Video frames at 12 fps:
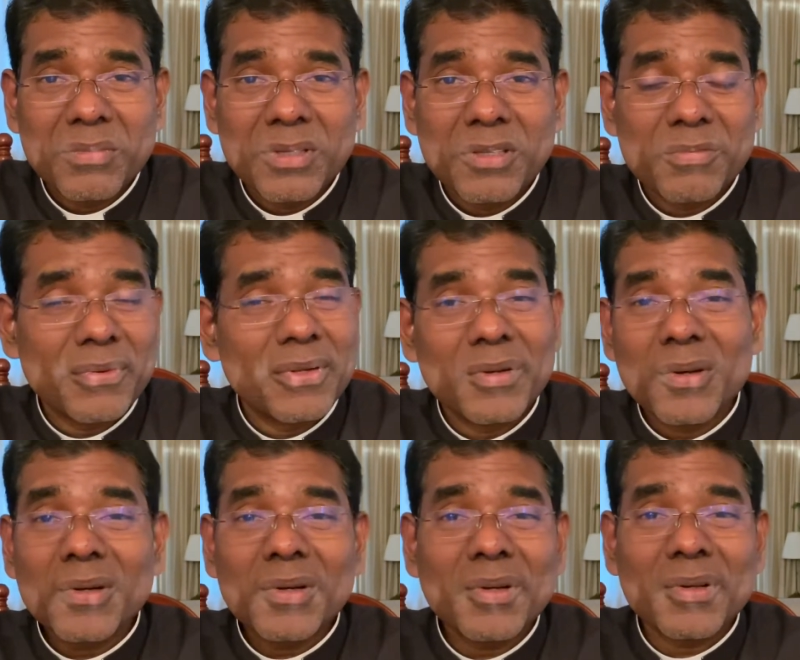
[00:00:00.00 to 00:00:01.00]
If you do
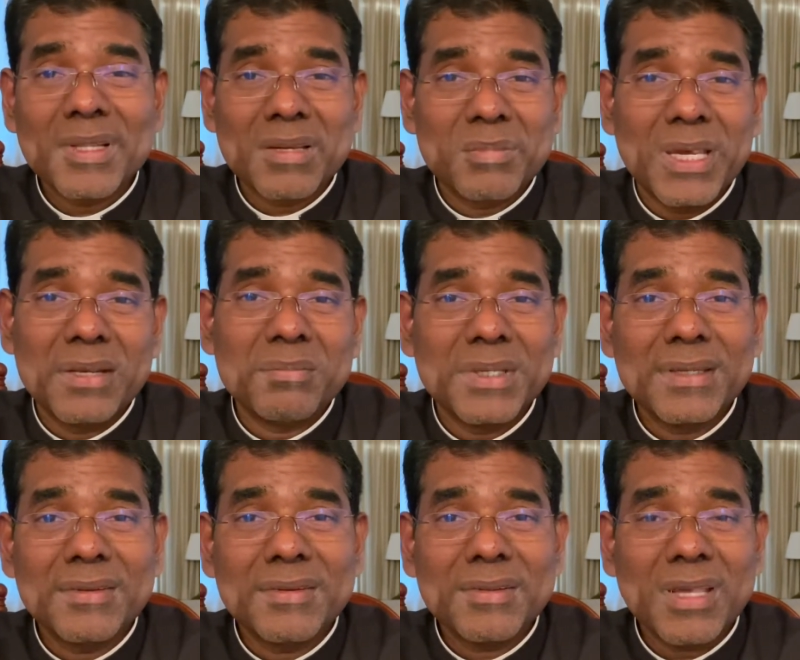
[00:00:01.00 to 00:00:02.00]
not know the
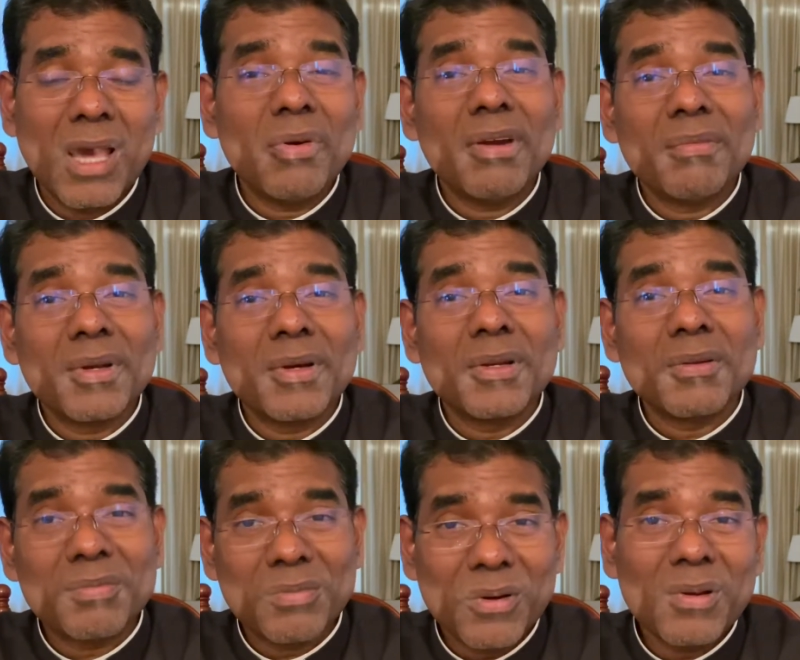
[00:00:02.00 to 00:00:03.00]
commandments, how are we going to
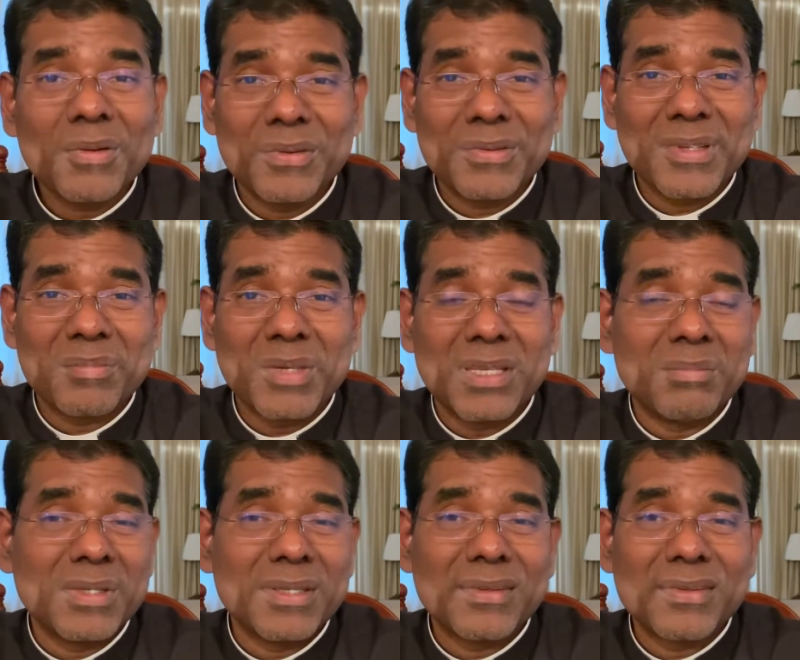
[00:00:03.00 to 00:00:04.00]
follow those
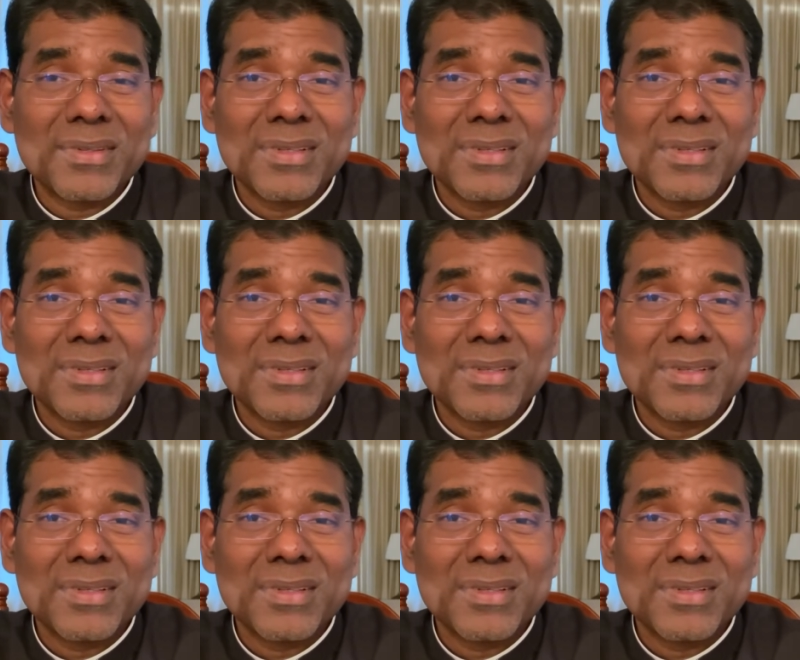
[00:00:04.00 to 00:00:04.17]
commandments?